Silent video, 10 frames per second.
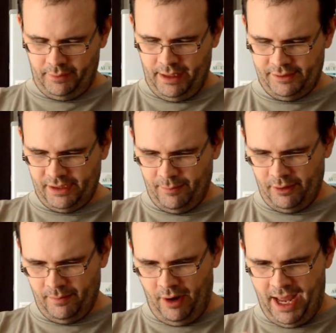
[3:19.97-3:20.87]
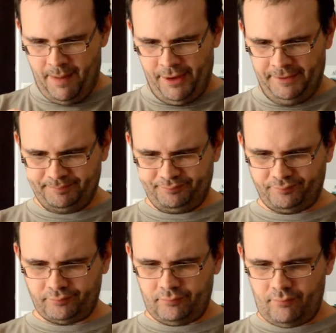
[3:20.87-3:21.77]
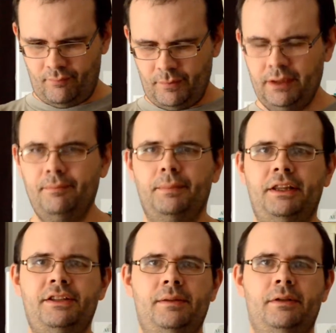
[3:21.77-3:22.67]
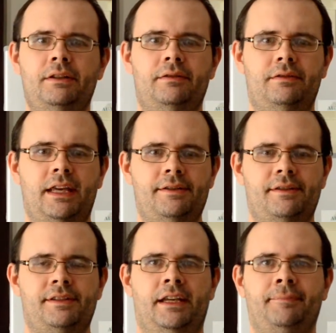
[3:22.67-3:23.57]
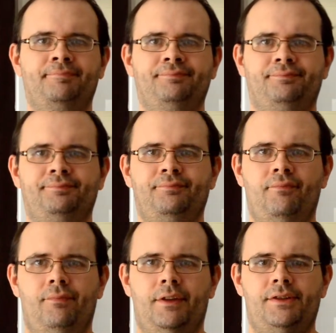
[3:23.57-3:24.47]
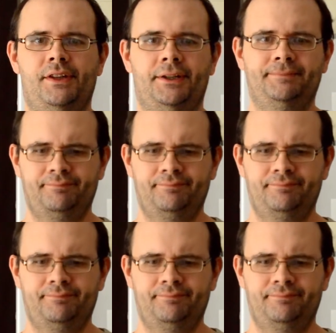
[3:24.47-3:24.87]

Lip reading: and some of them are happy, but they seem to taste the same. So